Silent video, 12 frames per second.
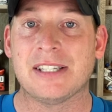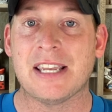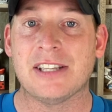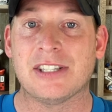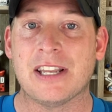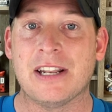
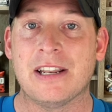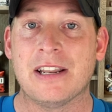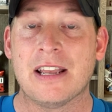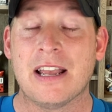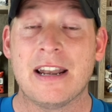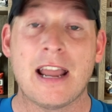season.
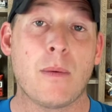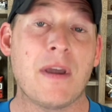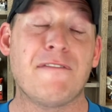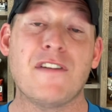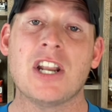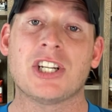Now
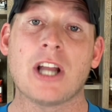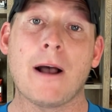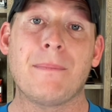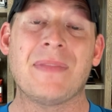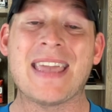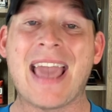we finish
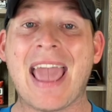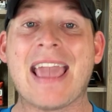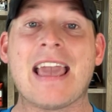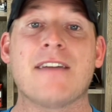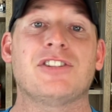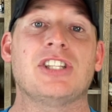up the
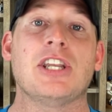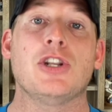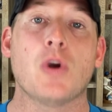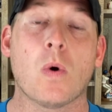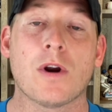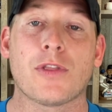AFC
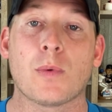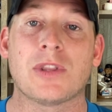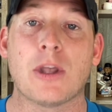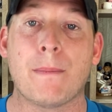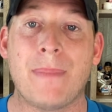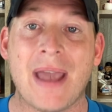North with
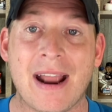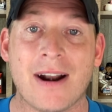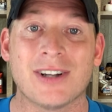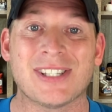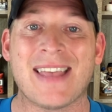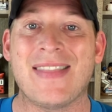the
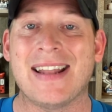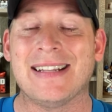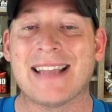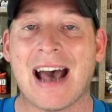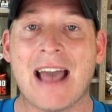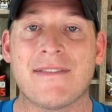Bears and then
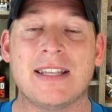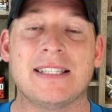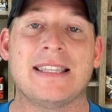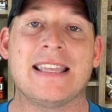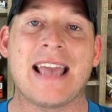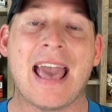dive
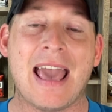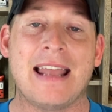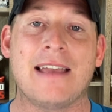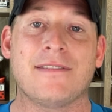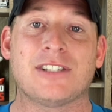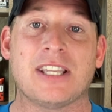into the
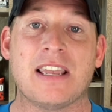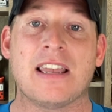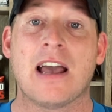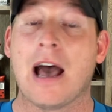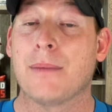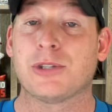NFC
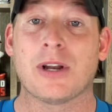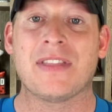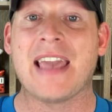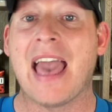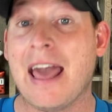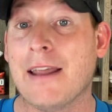
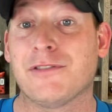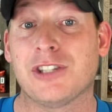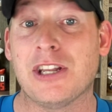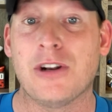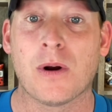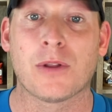
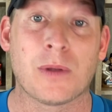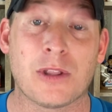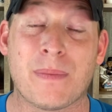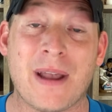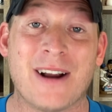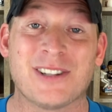North with the
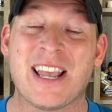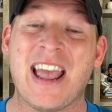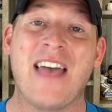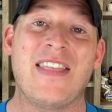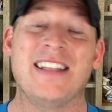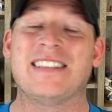Bears
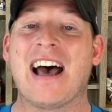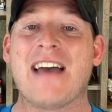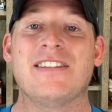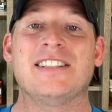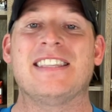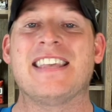and then
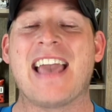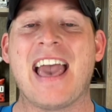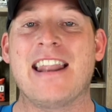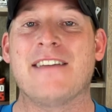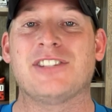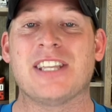dive into the
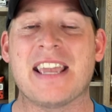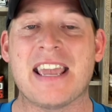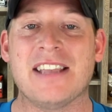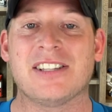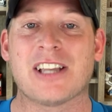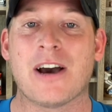NFC
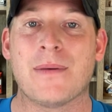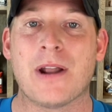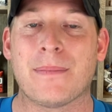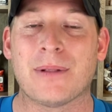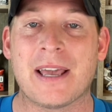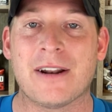East coming
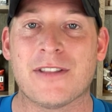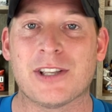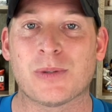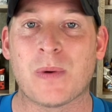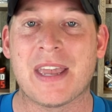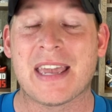up later
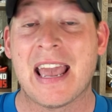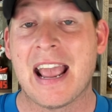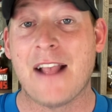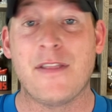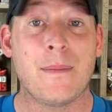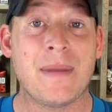this week.
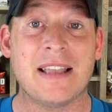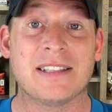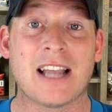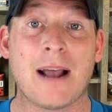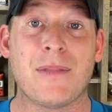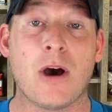In the
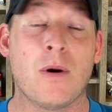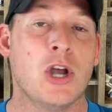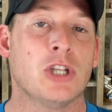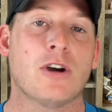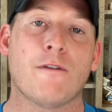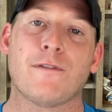meantime, though,
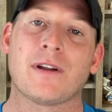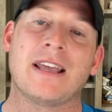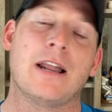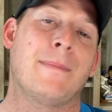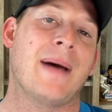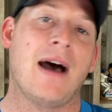don't
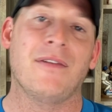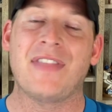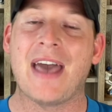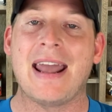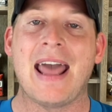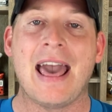forget about
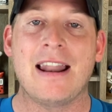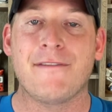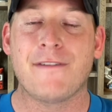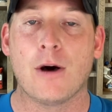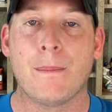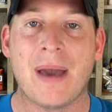that
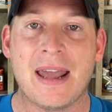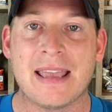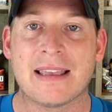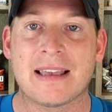NFL betting